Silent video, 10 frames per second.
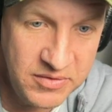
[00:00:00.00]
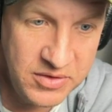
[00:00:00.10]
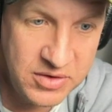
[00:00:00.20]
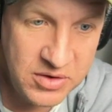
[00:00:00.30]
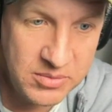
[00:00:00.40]
the
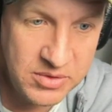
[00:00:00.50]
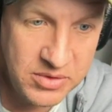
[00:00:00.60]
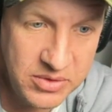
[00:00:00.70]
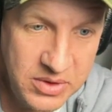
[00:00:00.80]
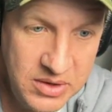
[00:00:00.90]
term of the
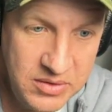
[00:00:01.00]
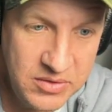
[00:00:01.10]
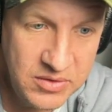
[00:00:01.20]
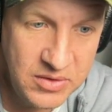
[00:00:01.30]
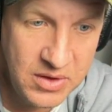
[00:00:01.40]

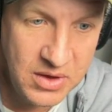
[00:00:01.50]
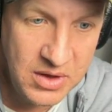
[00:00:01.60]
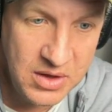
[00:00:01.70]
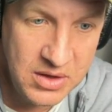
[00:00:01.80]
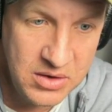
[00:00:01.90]
lease
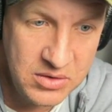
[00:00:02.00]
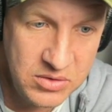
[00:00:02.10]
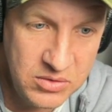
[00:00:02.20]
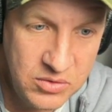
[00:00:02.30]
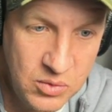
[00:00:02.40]

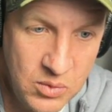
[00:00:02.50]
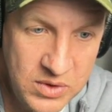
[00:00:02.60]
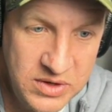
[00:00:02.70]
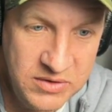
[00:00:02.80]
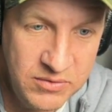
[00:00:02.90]
to
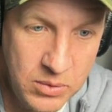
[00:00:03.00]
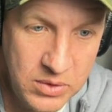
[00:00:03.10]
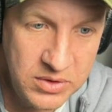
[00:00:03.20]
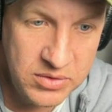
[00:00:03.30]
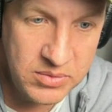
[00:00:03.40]

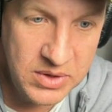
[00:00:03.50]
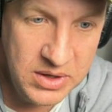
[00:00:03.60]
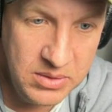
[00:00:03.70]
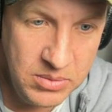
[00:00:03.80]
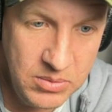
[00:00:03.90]

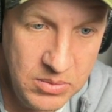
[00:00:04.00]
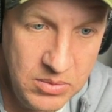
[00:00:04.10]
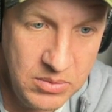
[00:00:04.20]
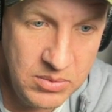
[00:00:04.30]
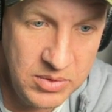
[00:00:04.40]
2043.
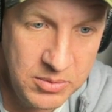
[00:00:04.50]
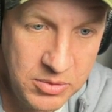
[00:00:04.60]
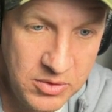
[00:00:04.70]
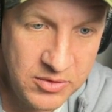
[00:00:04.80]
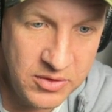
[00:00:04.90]
The
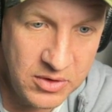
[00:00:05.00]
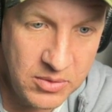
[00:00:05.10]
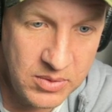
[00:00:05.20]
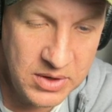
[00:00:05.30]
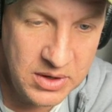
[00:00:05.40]
Brewers
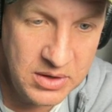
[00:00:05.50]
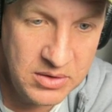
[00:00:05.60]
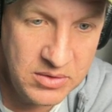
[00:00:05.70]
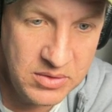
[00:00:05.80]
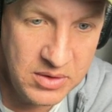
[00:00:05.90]
agreeing
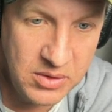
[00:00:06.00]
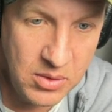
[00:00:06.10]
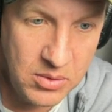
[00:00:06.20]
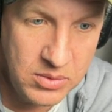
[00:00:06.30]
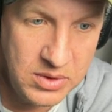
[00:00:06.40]
to their
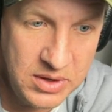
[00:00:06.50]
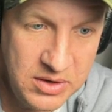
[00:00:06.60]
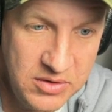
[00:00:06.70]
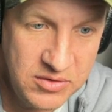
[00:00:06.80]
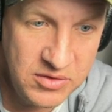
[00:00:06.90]
own
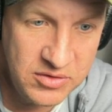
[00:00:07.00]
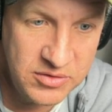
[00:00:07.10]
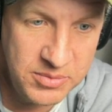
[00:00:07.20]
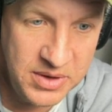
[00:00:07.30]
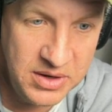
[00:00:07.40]
additional
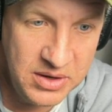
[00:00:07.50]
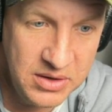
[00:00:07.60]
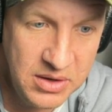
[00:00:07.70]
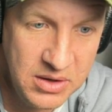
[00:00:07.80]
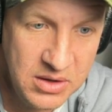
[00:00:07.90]

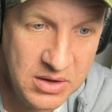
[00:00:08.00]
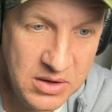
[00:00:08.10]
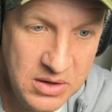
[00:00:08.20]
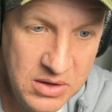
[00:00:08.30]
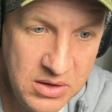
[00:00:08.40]
spending
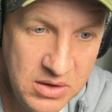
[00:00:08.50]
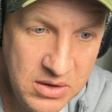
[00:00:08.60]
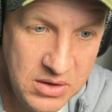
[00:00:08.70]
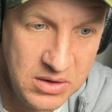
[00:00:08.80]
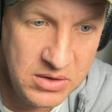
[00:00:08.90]

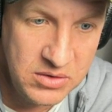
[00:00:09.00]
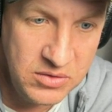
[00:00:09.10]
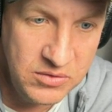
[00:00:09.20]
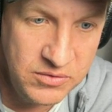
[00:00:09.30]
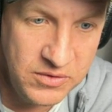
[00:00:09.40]

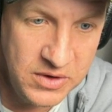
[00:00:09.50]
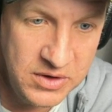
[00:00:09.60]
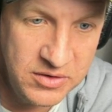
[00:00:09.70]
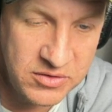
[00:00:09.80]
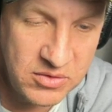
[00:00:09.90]
to fund
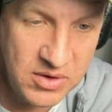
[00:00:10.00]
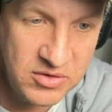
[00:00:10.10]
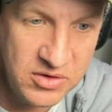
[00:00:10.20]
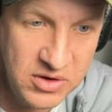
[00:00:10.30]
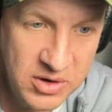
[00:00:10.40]

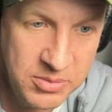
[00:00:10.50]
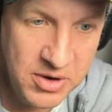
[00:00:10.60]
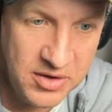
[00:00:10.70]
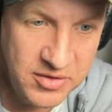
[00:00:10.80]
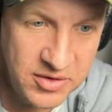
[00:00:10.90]
discretionary
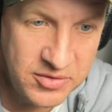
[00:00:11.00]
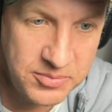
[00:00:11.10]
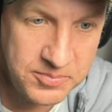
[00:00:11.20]
projects.